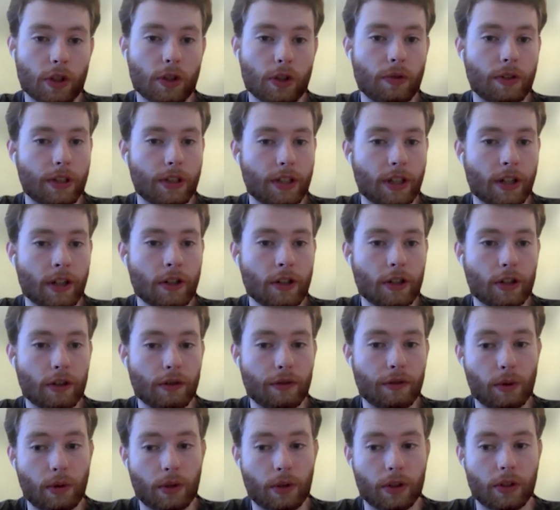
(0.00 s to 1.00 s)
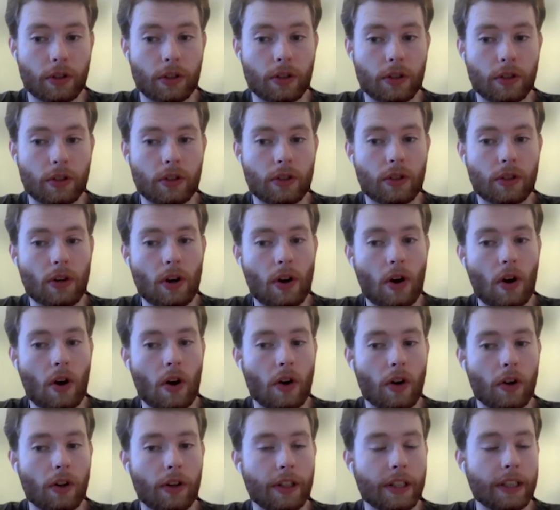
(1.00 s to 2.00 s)
research focuses
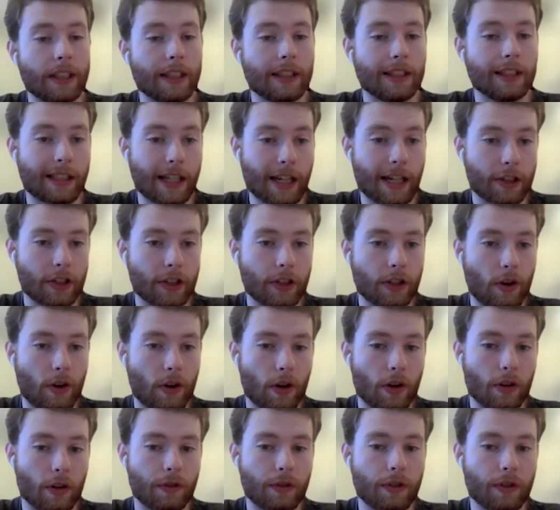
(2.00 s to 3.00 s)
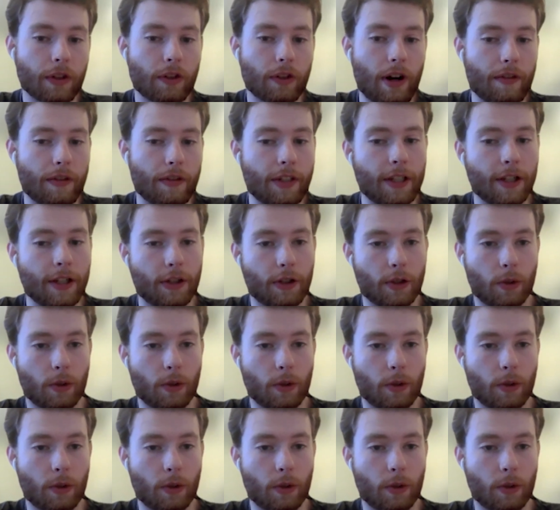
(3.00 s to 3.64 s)
on the detection of gravitational